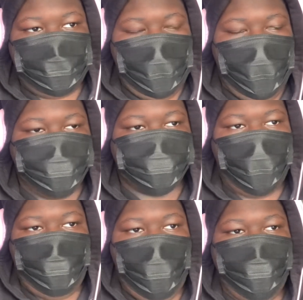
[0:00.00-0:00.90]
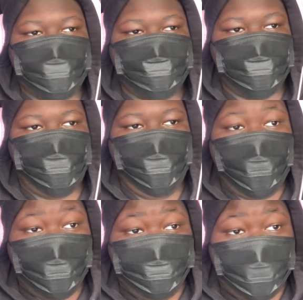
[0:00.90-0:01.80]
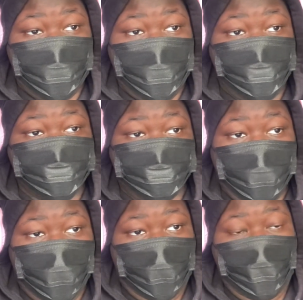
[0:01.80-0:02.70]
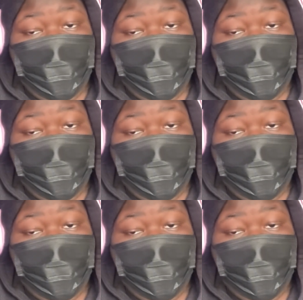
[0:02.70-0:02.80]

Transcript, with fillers: I've been trying my best to do weekly videos, but